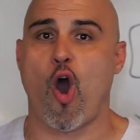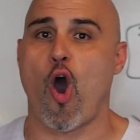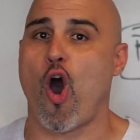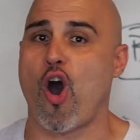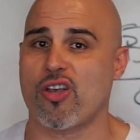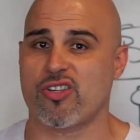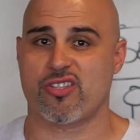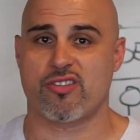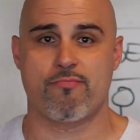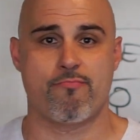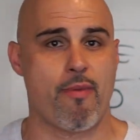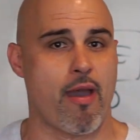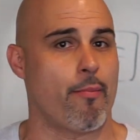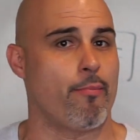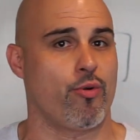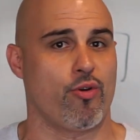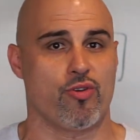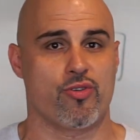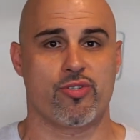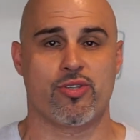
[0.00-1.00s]
awesome
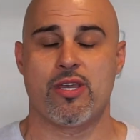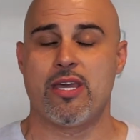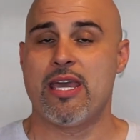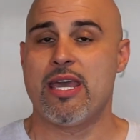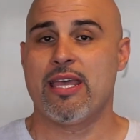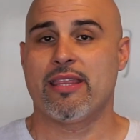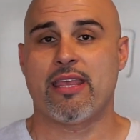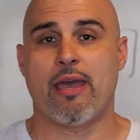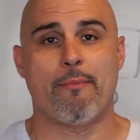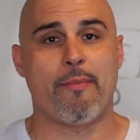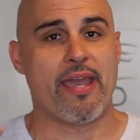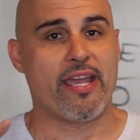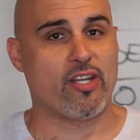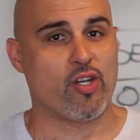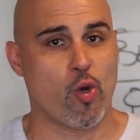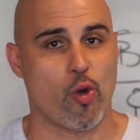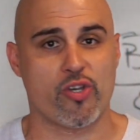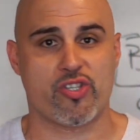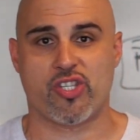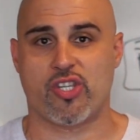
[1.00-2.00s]
members that make
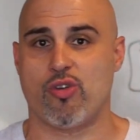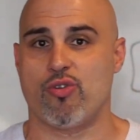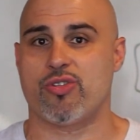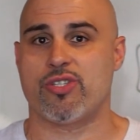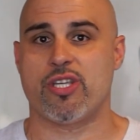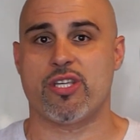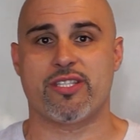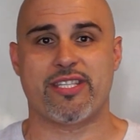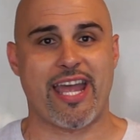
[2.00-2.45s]
no excuses,